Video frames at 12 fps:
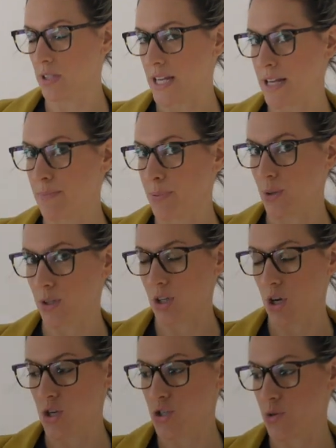input
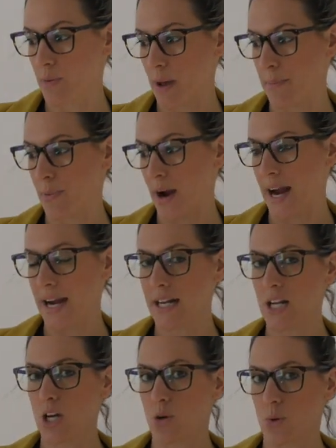goes through my
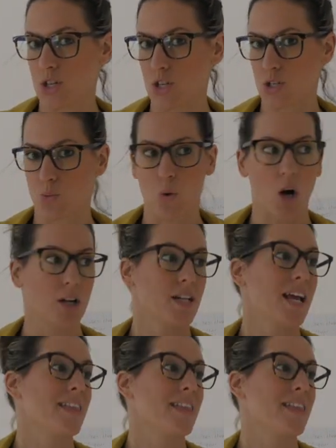brain, which is what?